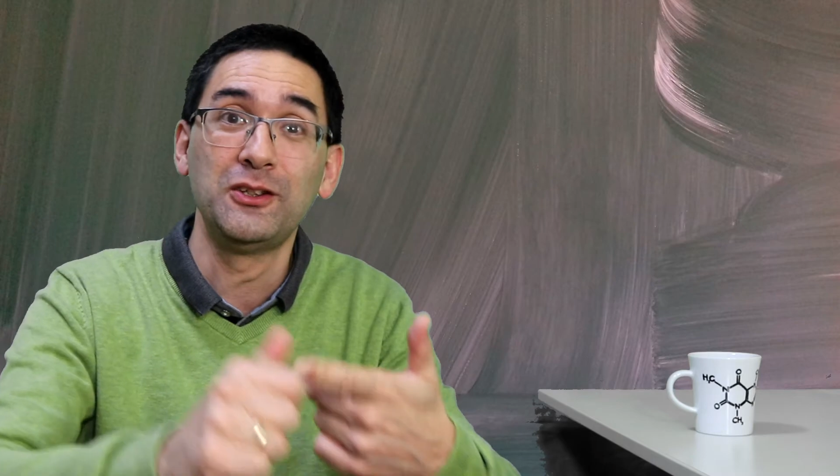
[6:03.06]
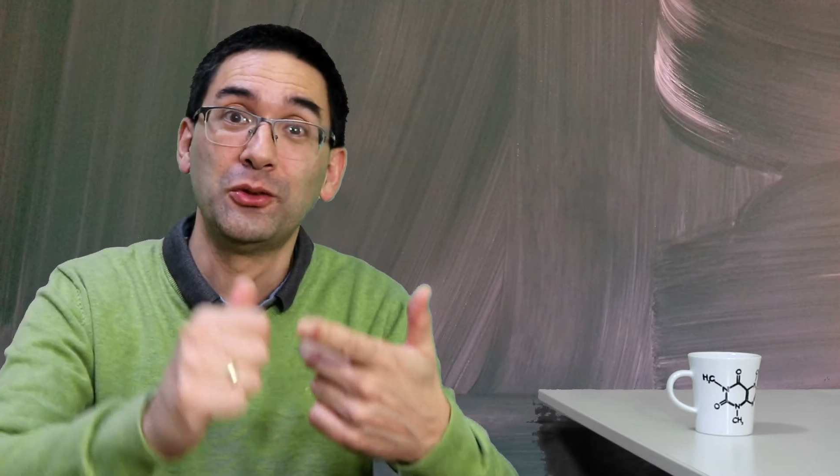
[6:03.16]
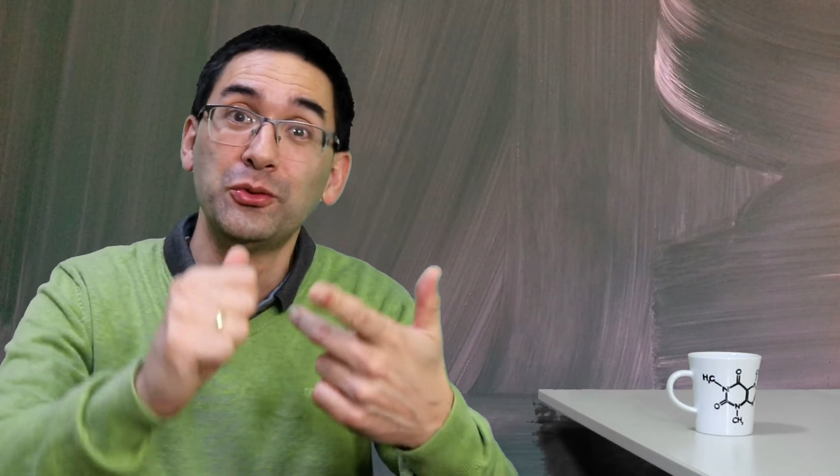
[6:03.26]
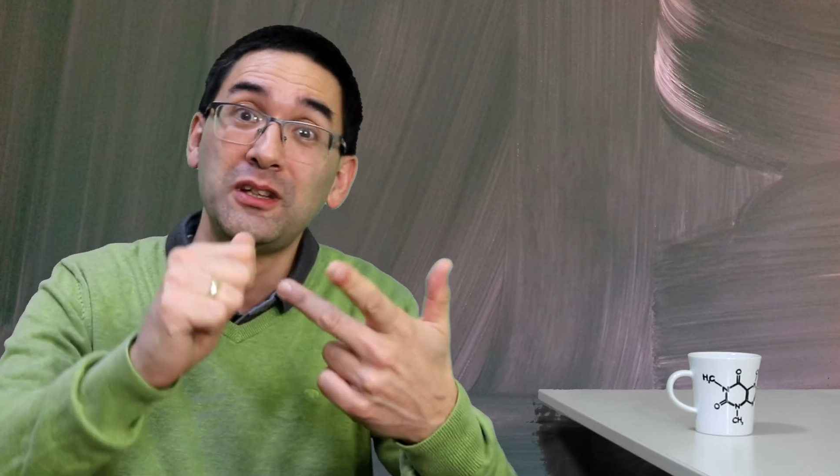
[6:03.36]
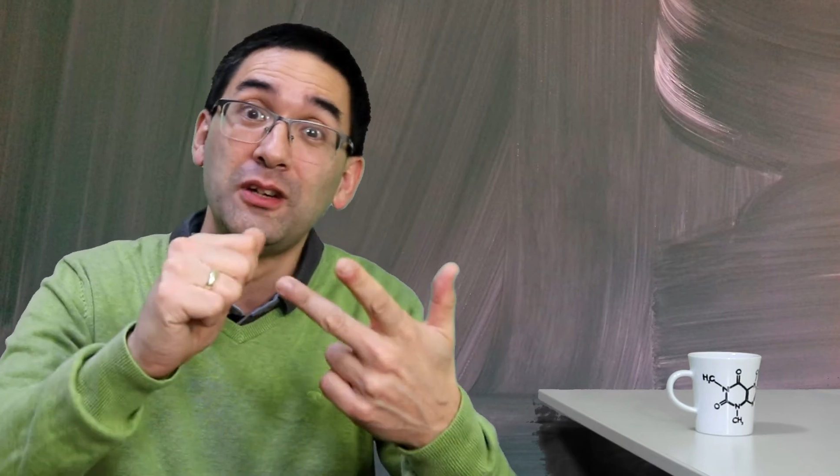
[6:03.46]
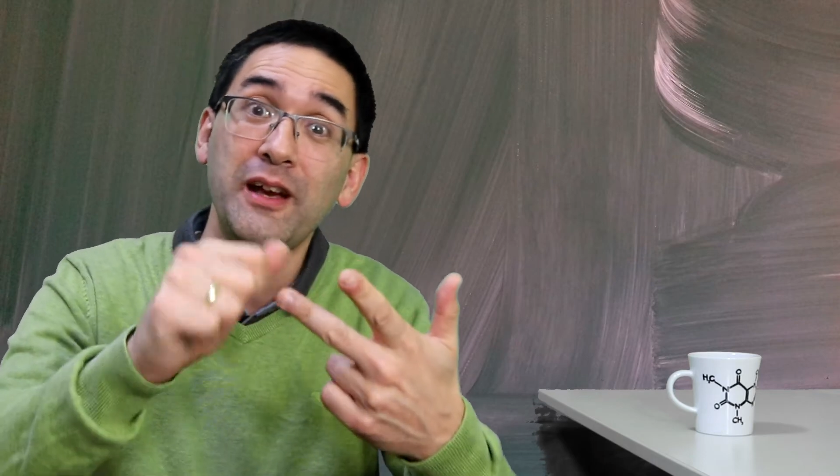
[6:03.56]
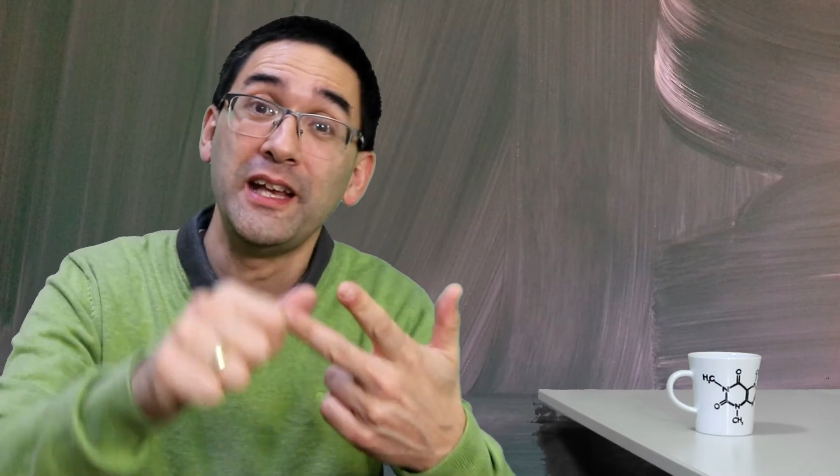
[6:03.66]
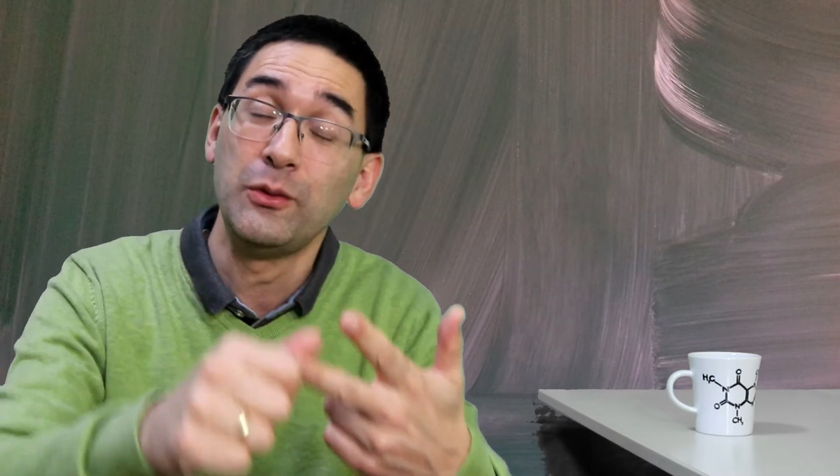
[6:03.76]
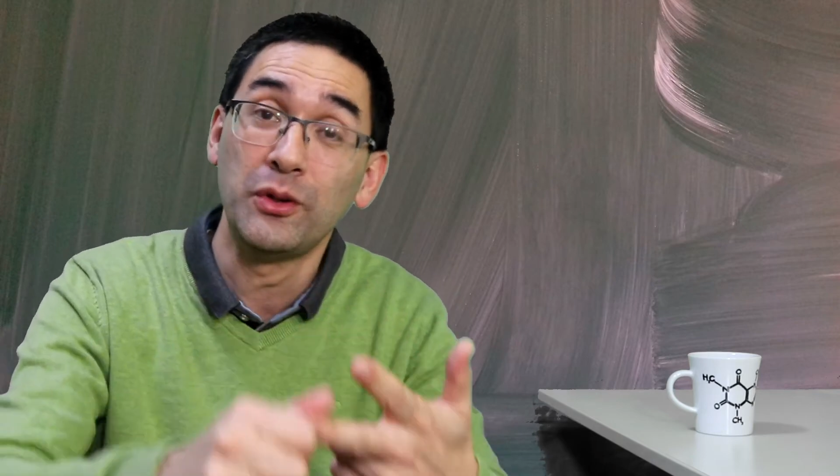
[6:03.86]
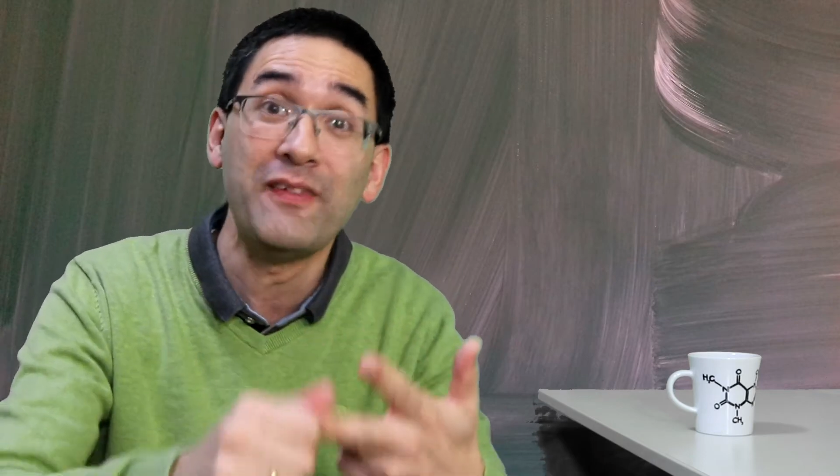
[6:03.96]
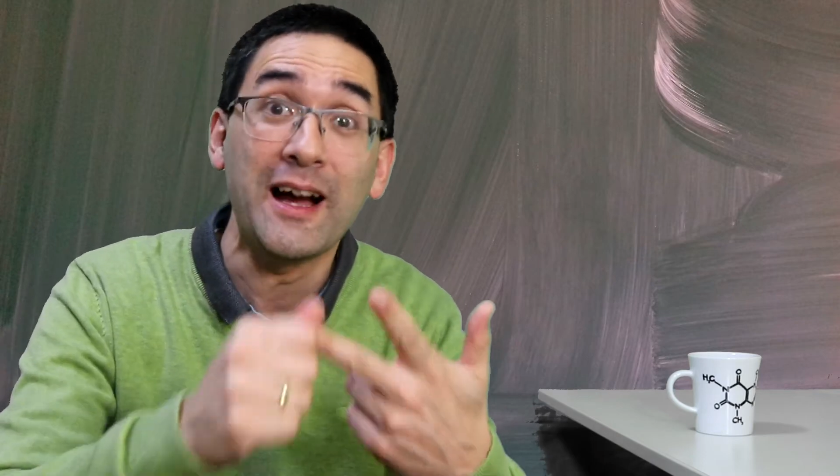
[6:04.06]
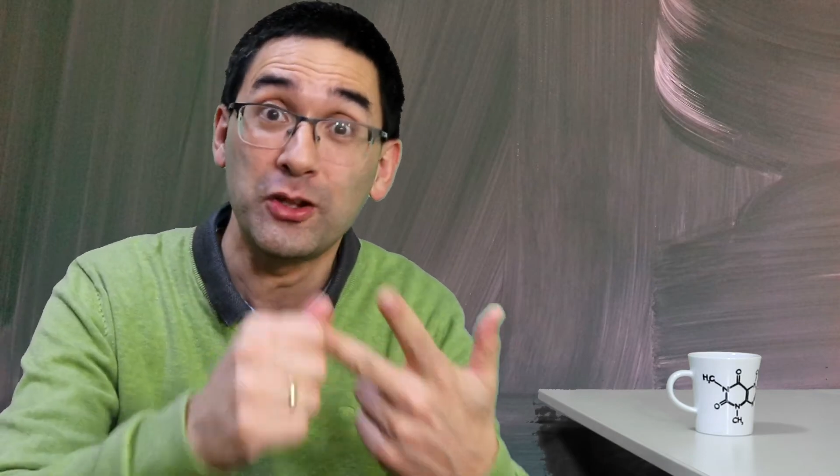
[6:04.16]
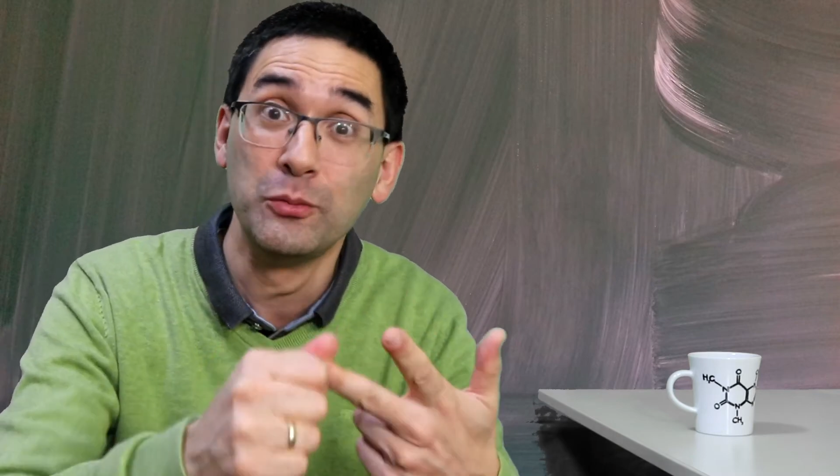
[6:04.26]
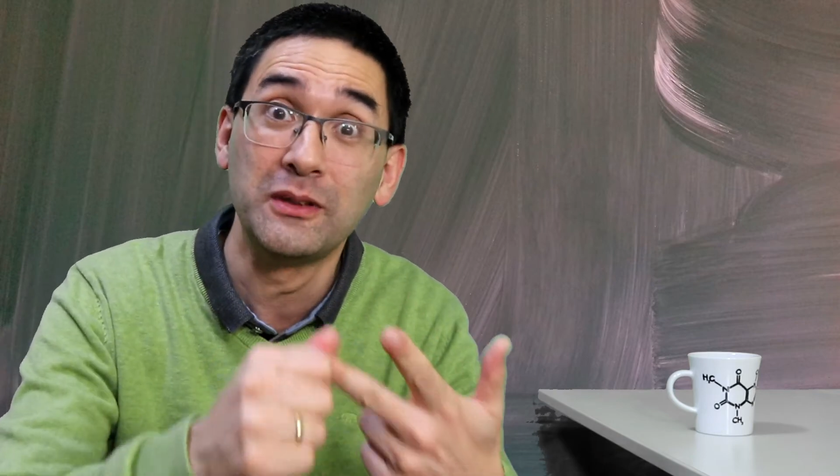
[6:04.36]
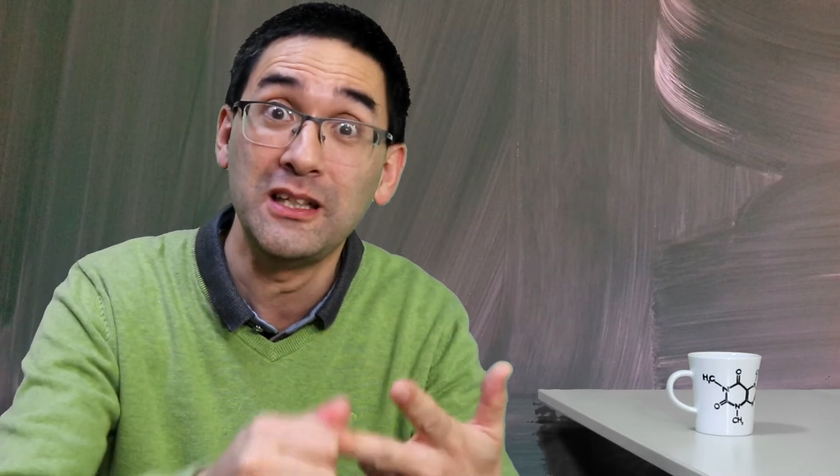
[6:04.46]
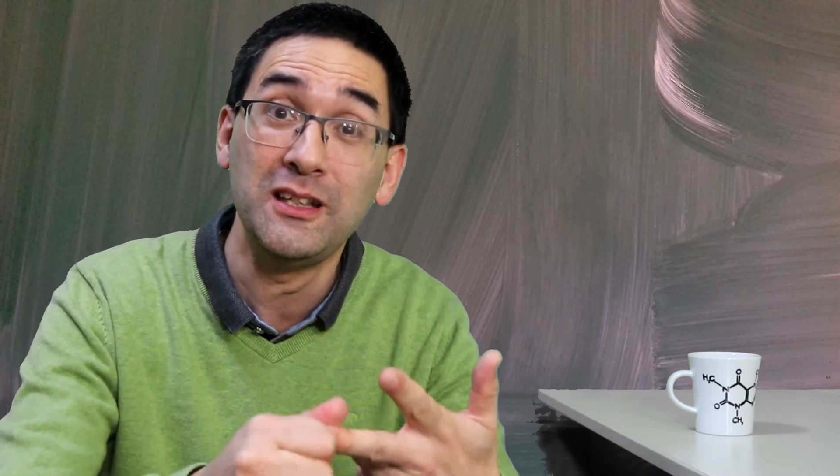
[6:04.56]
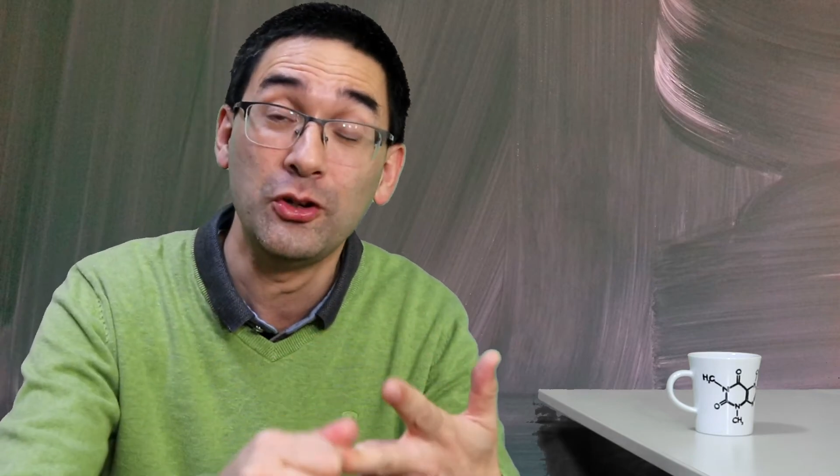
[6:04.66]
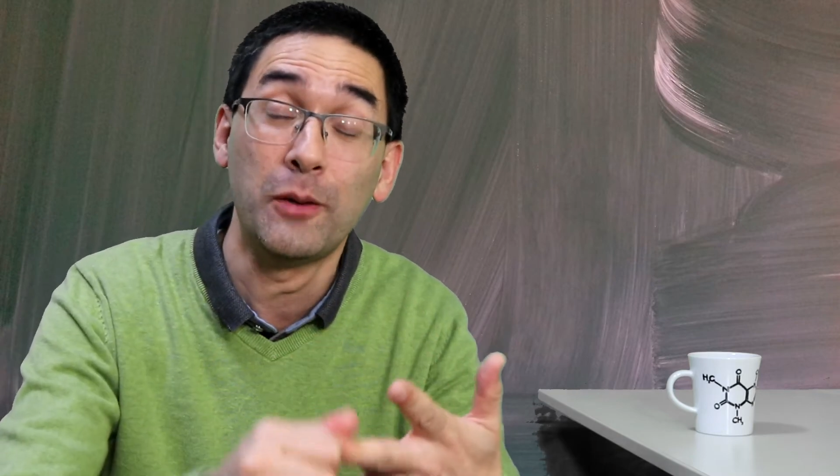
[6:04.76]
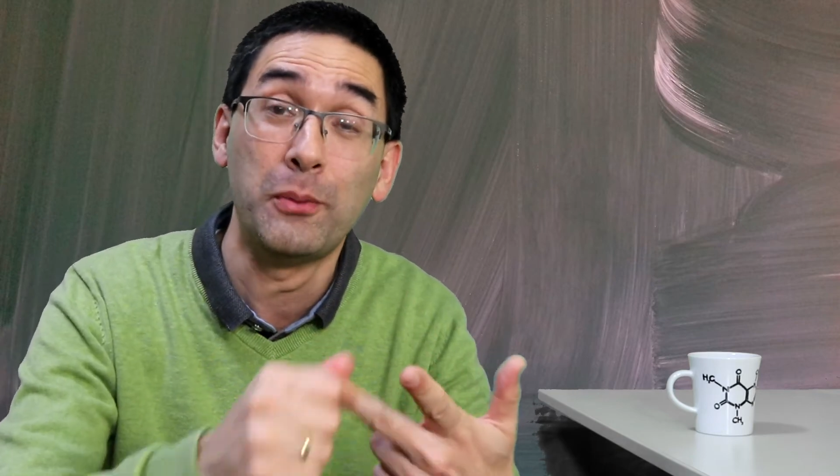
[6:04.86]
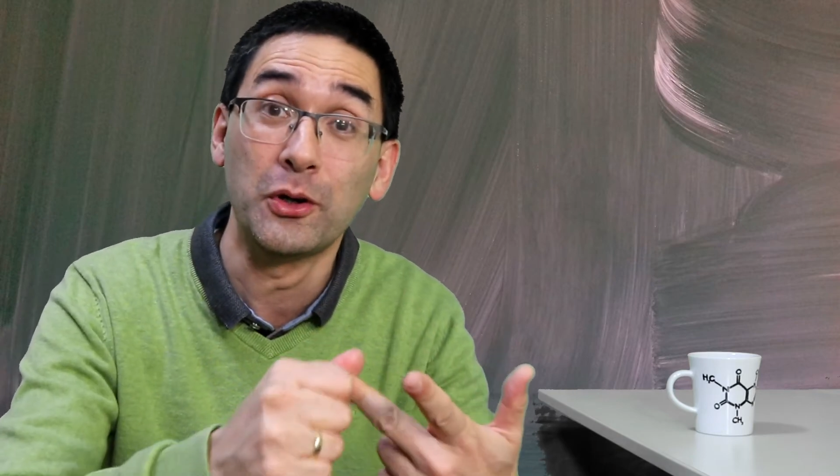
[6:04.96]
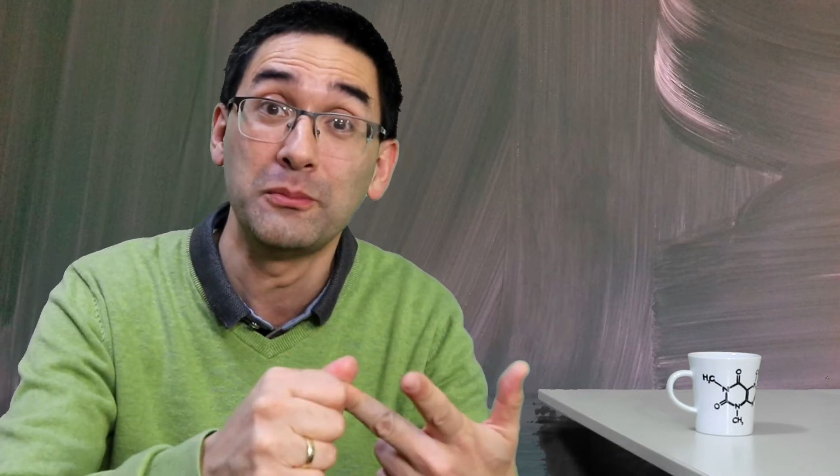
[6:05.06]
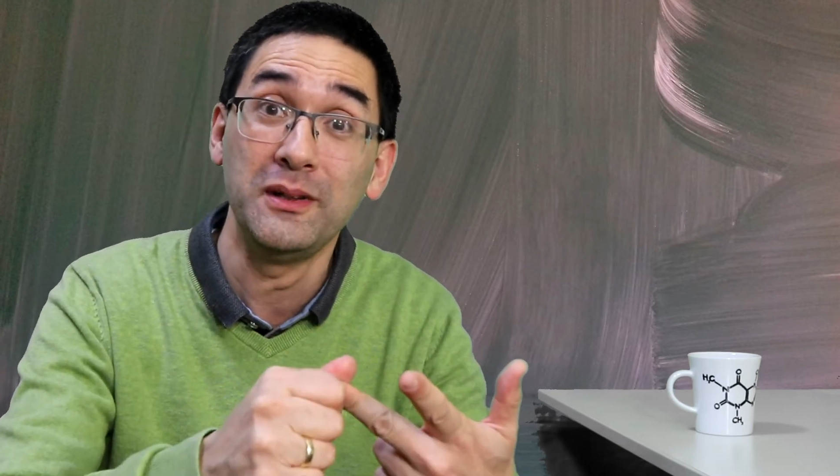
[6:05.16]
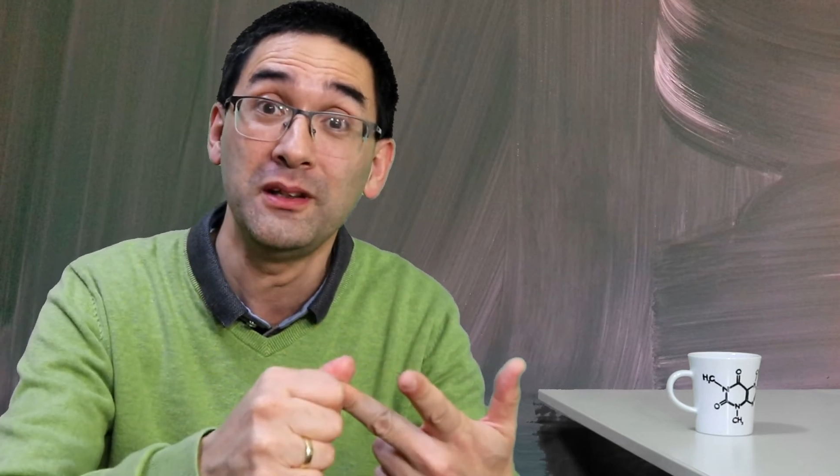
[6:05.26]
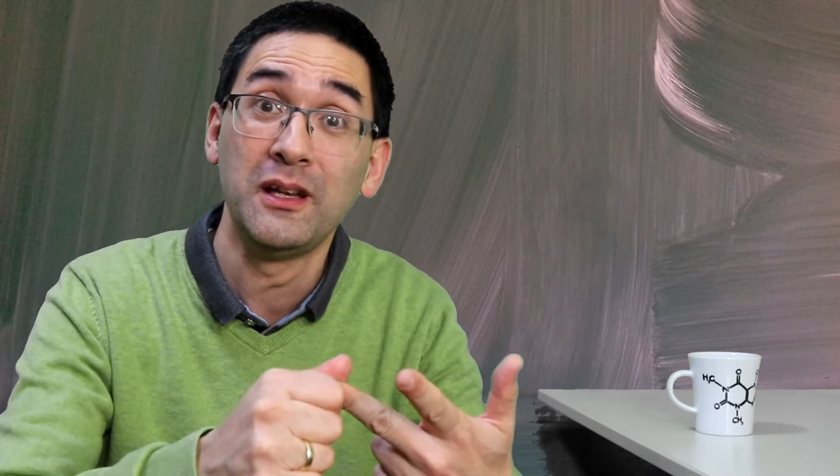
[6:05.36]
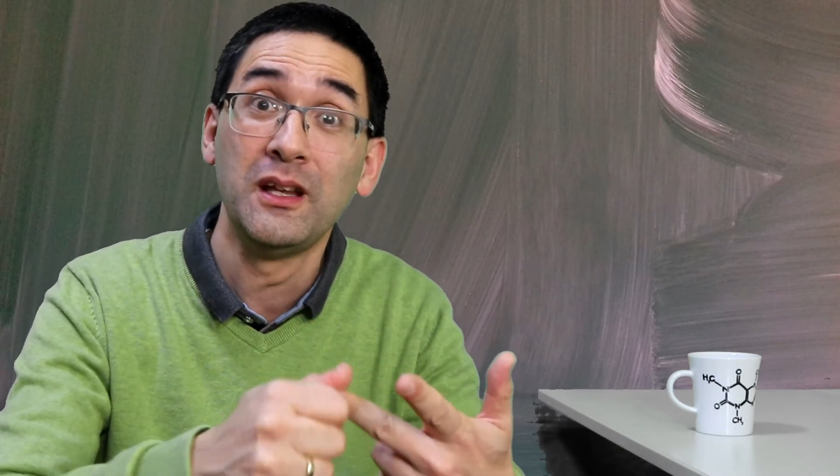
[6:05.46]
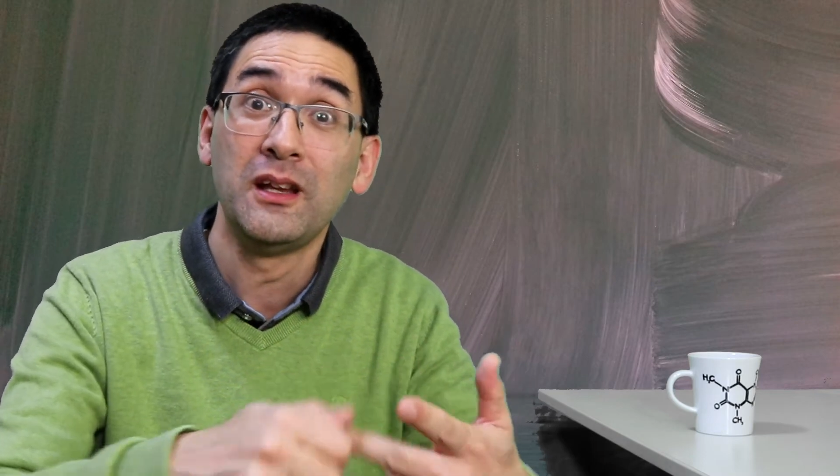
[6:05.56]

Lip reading: don't hear anyone vacuum cleaning your apartment,